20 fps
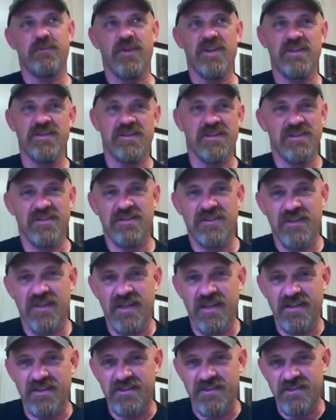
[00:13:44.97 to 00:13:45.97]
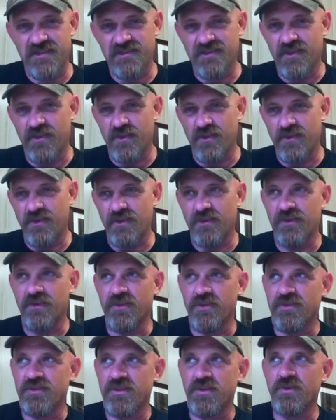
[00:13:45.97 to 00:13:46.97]
presidential election or
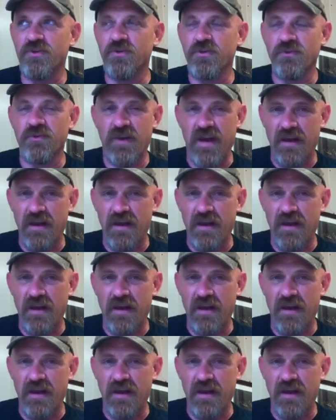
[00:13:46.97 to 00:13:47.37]
the school,